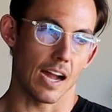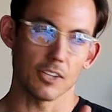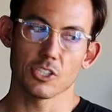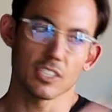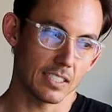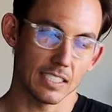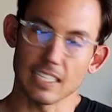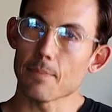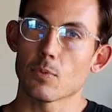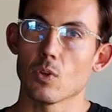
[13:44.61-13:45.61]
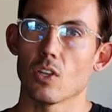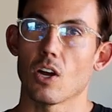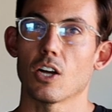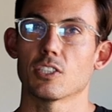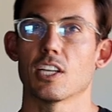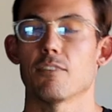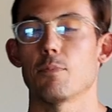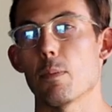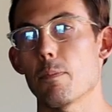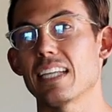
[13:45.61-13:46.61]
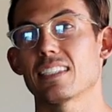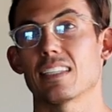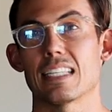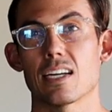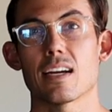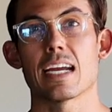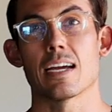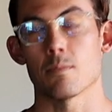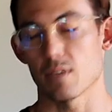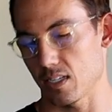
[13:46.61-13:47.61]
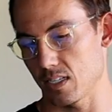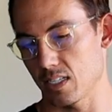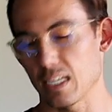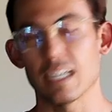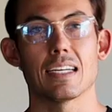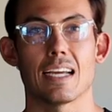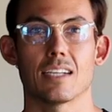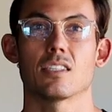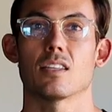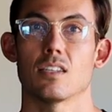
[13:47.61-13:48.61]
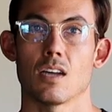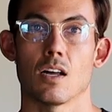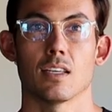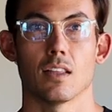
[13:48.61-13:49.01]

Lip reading: I'll just skip through the hard stuff, but basically there I am sitting next to the Dalai